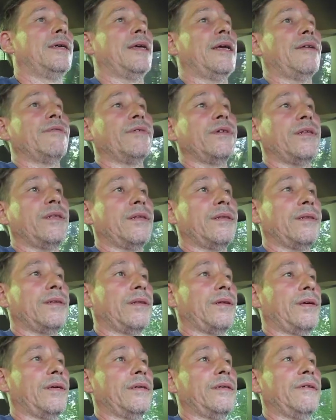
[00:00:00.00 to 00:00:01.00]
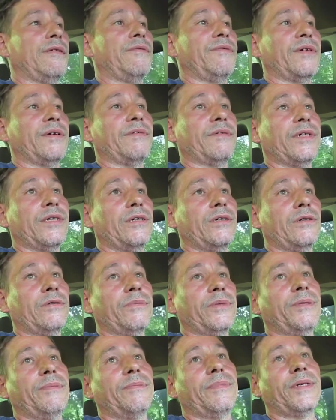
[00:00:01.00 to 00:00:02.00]
every thought of every
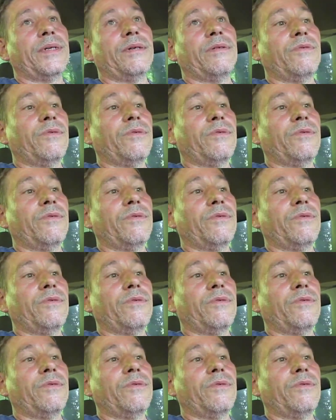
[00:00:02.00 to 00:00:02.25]
human being.